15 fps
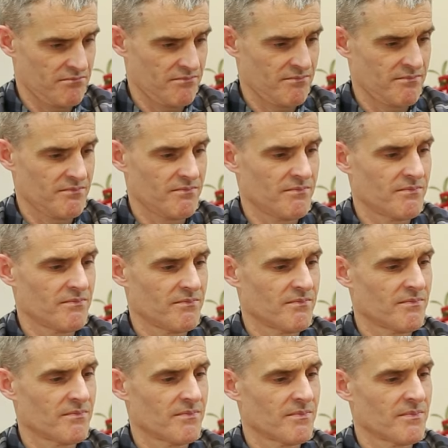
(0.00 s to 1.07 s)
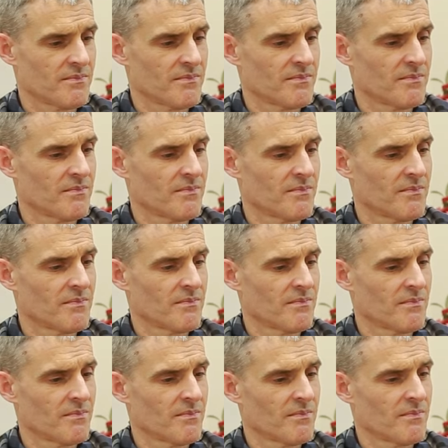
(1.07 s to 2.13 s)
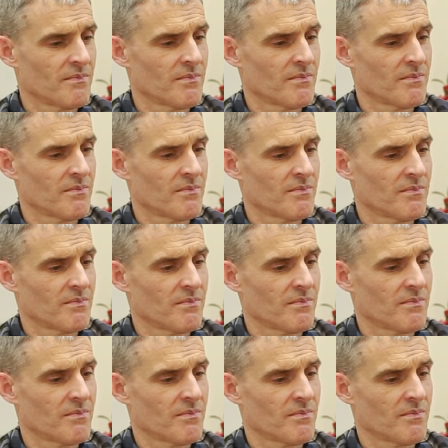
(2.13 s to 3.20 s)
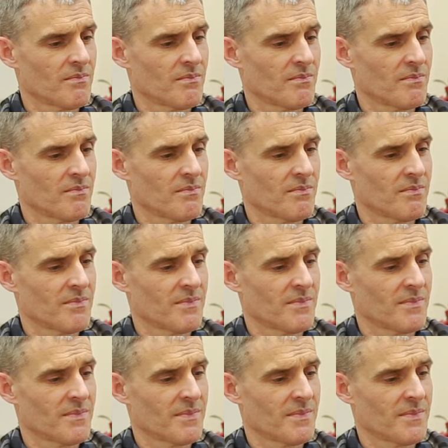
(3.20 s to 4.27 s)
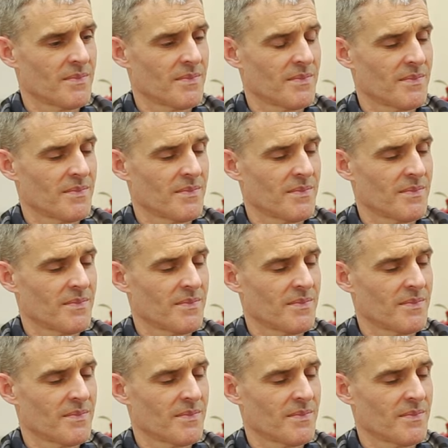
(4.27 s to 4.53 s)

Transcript: (silent)